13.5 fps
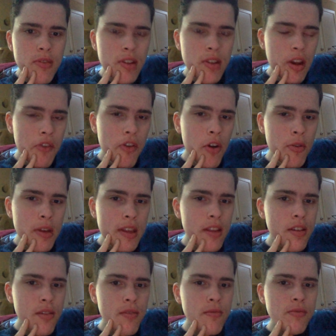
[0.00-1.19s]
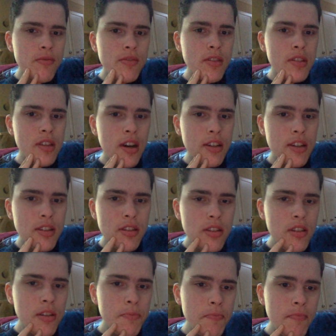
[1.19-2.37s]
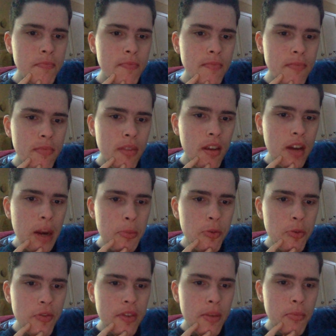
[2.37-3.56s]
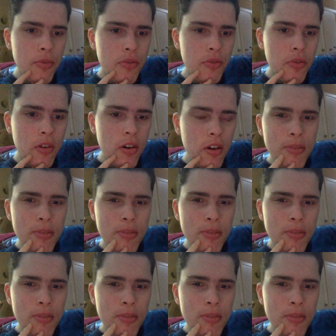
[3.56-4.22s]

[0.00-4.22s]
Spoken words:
Now, I've already discussed a couple of them before.